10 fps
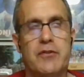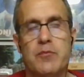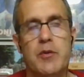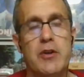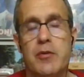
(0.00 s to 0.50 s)

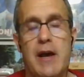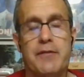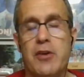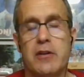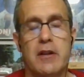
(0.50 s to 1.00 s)
you and I have
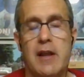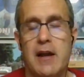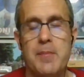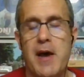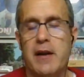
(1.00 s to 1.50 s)
talked a lot
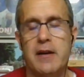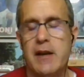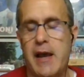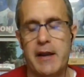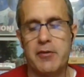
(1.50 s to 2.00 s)
about it, and
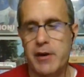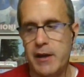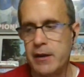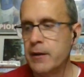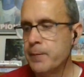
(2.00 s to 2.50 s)
I
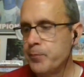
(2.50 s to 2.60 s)
agree.